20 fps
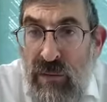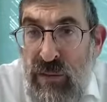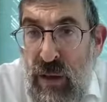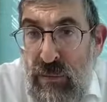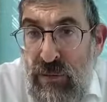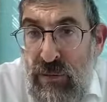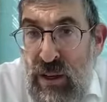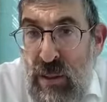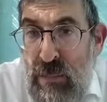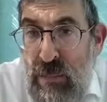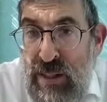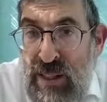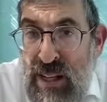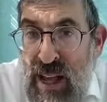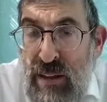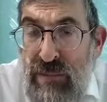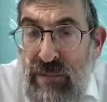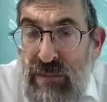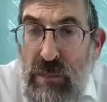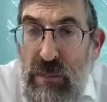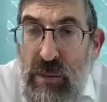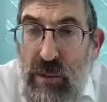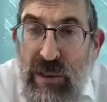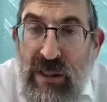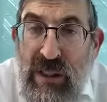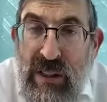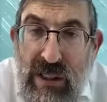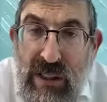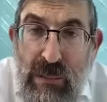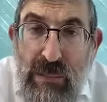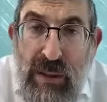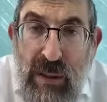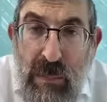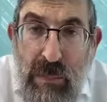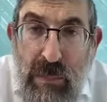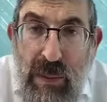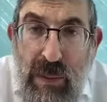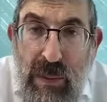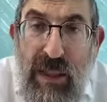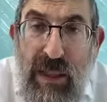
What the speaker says: Hashem Eskavim, because it seems to be